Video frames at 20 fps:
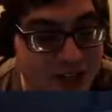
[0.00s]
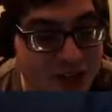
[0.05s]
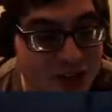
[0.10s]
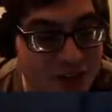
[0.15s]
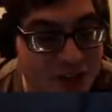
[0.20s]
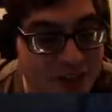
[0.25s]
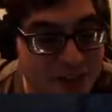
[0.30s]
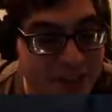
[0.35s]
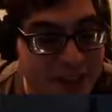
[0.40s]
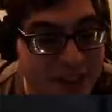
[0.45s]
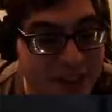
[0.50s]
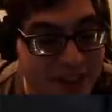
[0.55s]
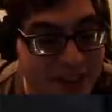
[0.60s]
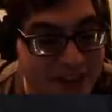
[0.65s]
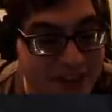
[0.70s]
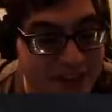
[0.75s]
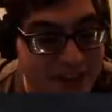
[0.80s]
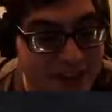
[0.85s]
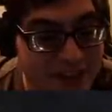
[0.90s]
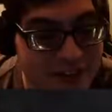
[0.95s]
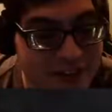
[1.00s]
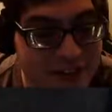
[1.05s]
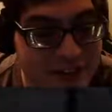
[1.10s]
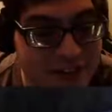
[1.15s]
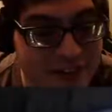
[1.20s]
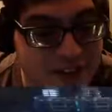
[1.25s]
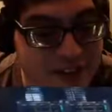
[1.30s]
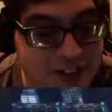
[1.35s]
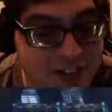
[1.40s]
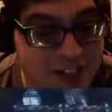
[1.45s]
should mean
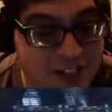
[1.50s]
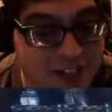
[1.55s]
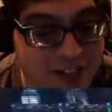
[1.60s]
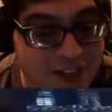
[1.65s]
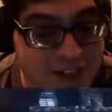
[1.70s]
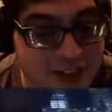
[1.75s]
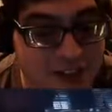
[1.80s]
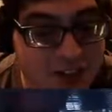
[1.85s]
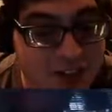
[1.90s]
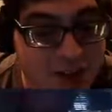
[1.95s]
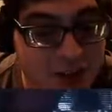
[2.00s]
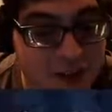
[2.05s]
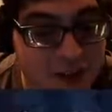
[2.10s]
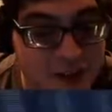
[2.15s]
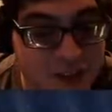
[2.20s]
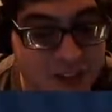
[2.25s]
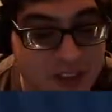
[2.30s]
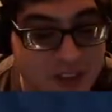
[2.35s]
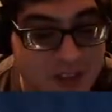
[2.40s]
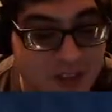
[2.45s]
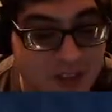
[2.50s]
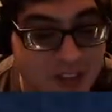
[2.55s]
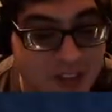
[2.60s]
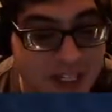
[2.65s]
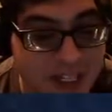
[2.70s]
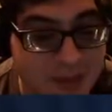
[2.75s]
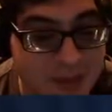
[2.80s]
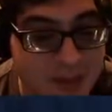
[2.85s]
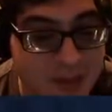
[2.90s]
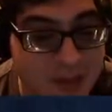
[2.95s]
that no physical
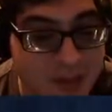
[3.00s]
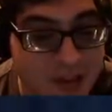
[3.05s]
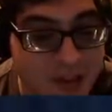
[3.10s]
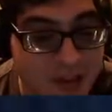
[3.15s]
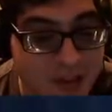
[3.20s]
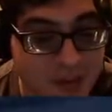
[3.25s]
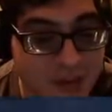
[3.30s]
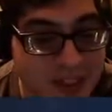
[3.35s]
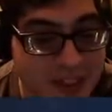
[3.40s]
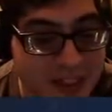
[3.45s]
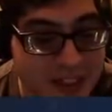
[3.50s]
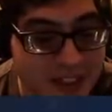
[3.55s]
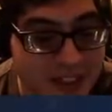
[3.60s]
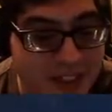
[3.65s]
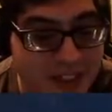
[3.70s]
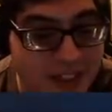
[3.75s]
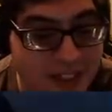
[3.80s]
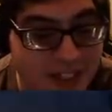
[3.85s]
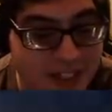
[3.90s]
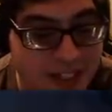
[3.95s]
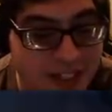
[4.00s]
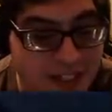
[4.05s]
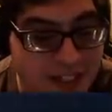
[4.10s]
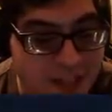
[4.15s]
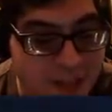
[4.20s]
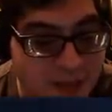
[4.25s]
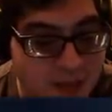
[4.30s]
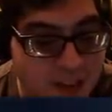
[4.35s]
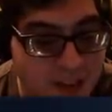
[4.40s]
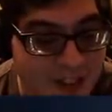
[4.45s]
damage should harm me in
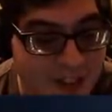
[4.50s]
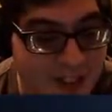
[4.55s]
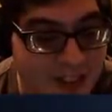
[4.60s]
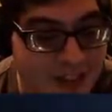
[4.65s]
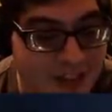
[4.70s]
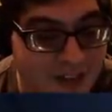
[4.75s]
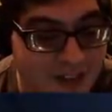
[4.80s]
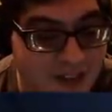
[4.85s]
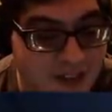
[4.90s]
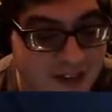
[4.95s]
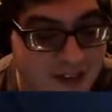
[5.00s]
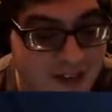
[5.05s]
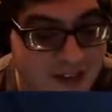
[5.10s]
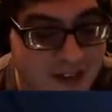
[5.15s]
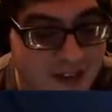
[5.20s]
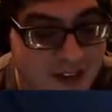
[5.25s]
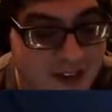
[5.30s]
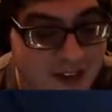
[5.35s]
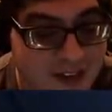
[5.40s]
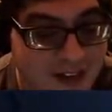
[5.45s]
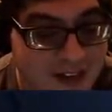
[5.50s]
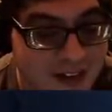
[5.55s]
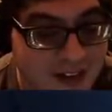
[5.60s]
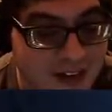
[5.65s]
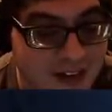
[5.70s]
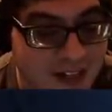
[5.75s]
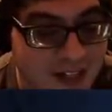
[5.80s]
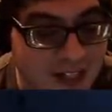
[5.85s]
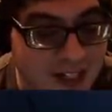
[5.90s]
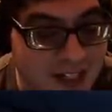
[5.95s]
any way.
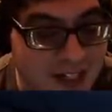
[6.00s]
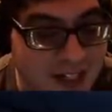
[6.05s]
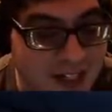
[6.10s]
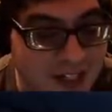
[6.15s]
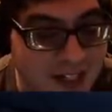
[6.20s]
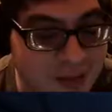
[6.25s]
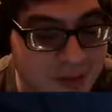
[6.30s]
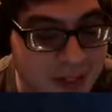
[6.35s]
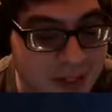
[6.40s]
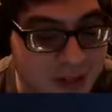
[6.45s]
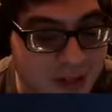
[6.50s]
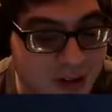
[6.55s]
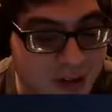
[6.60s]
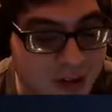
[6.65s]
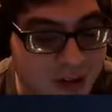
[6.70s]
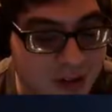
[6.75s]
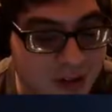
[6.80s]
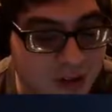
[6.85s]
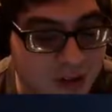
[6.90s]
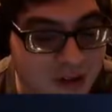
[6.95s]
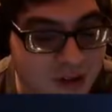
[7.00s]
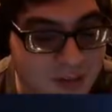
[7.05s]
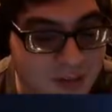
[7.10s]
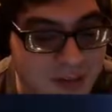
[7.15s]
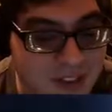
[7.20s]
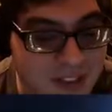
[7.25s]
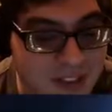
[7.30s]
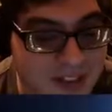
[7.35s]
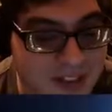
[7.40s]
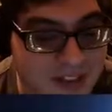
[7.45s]
Like, in any way at all.
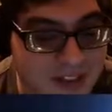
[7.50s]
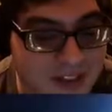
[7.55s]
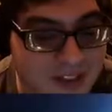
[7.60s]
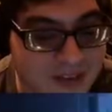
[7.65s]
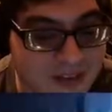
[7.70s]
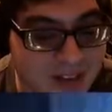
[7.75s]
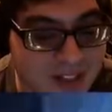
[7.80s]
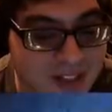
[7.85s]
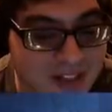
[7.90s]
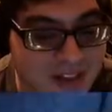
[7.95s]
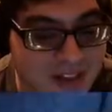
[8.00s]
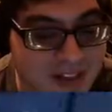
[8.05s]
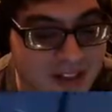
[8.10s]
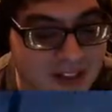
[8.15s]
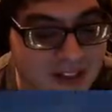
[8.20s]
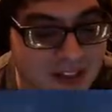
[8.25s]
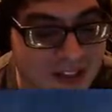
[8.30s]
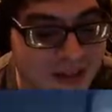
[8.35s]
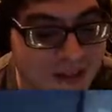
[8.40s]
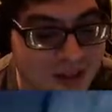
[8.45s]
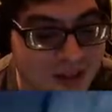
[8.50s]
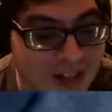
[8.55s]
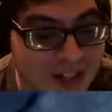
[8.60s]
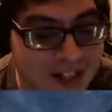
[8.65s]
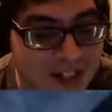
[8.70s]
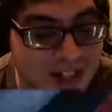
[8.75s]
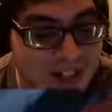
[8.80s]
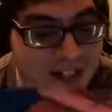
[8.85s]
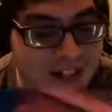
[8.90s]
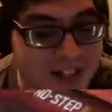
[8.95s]
Because if I can
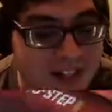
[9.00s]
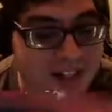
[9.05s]
take